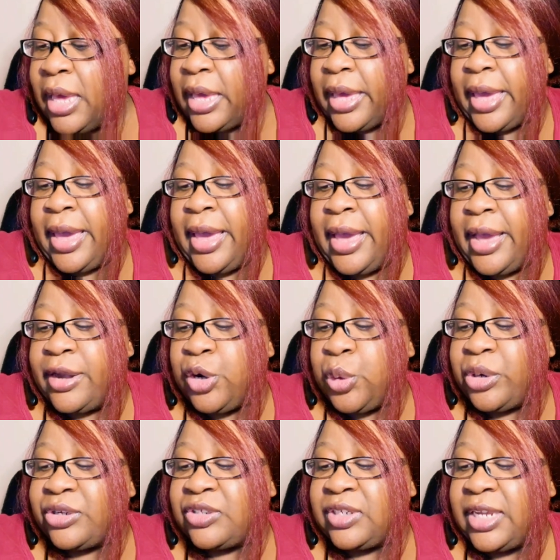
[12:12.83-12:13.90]
And
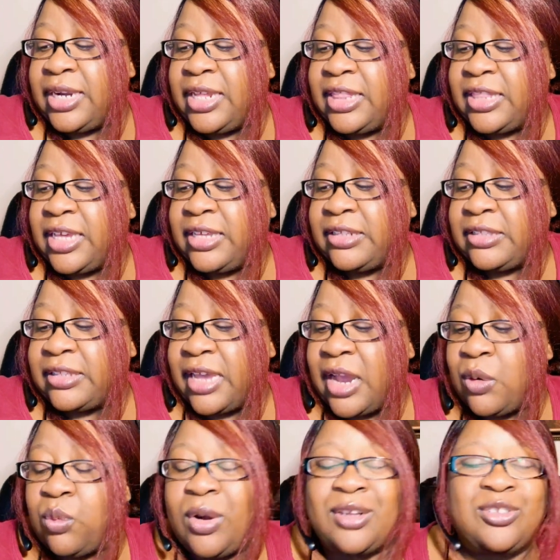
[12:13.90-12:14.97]
Christina thinks
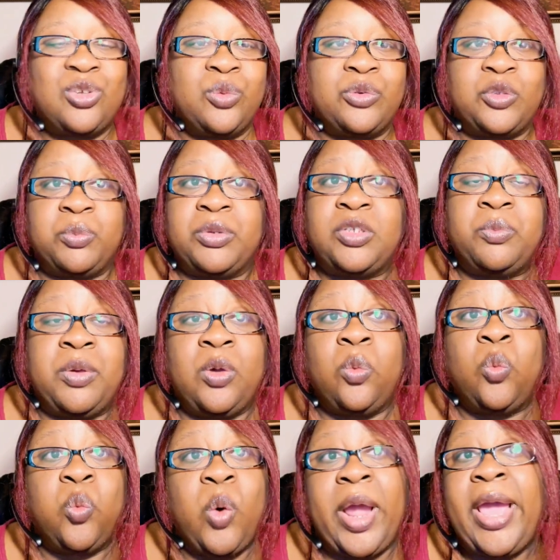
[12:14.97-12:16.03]
that Russell was just
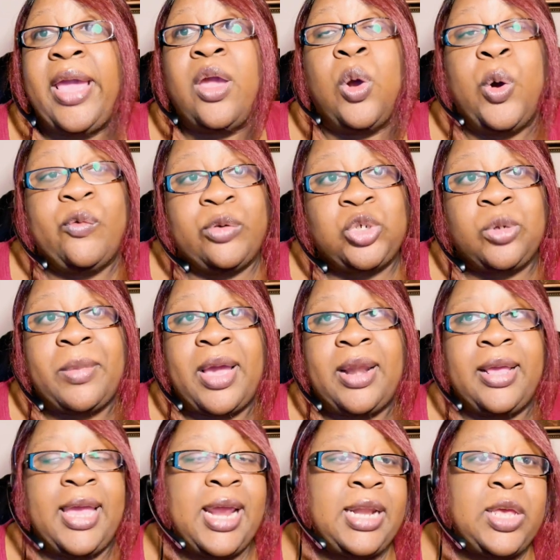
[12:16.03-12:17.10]
being way
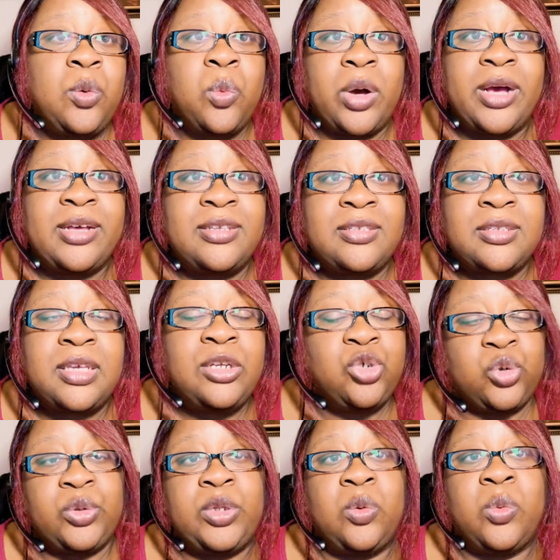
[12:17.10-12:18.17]
overdramatic. And he was. He
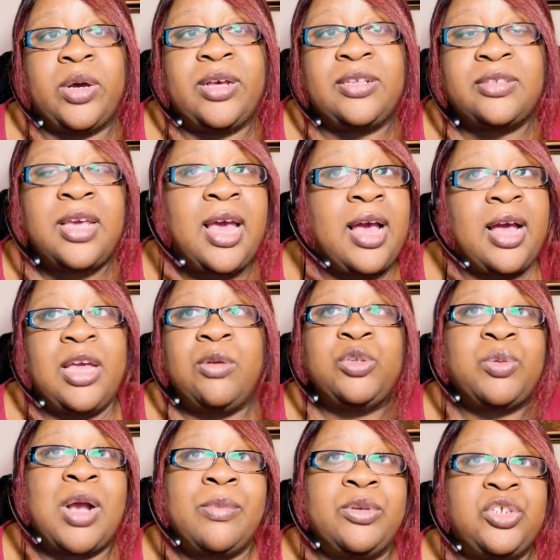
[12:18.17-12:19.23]
truly was. He was
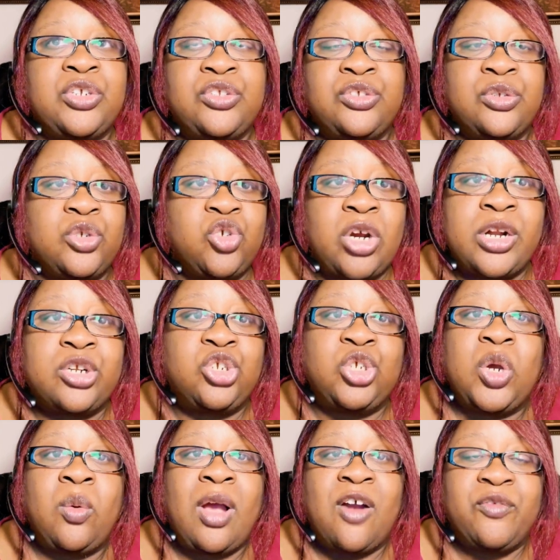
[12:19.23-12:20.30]
probably just, you know, trying to
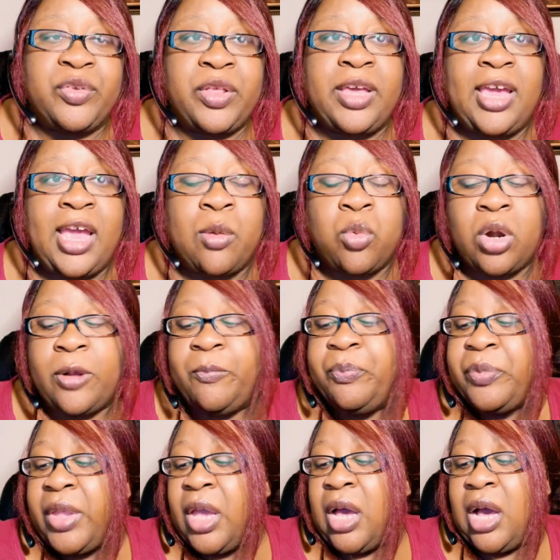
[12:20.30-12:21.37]
show out for the camera.
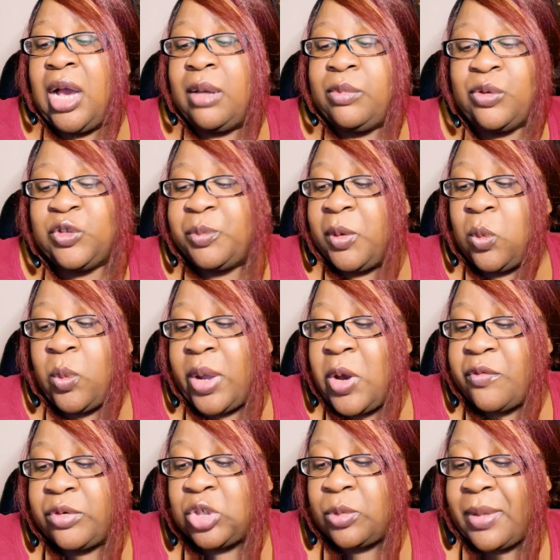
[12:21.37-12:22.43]
He was being way
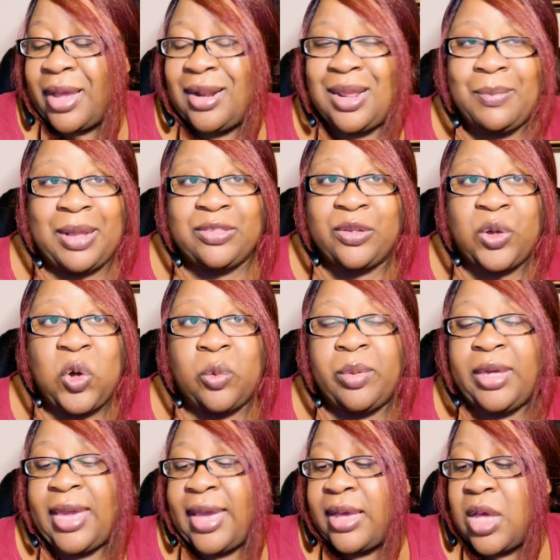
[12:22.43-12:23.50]
overdramatic about the
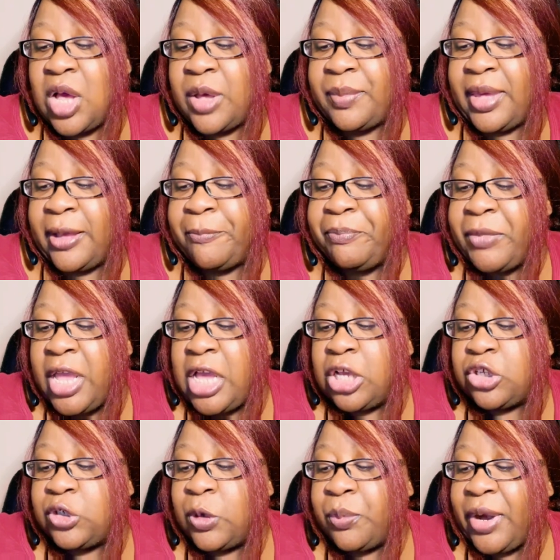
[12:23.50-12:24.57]
Kobe cat comment.
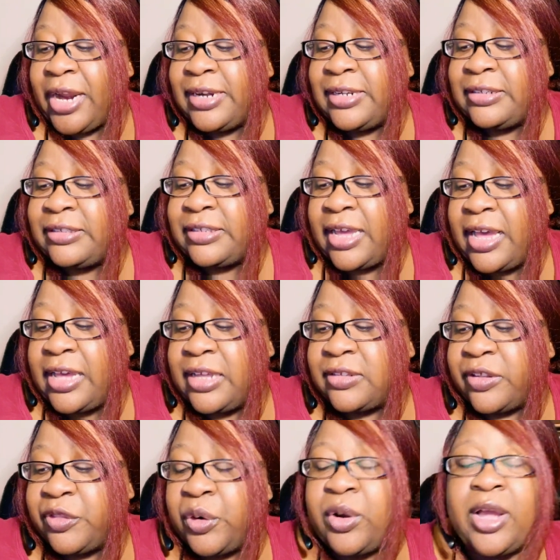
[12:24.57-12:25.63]
So Brandon says
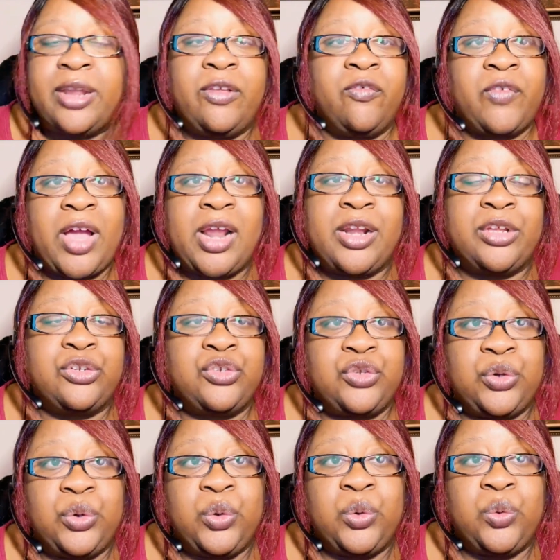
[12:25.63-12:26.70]
that they're uninvited
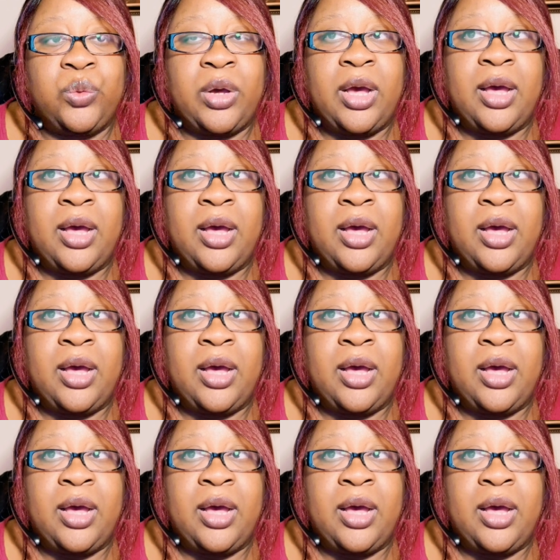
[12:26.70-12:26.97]
to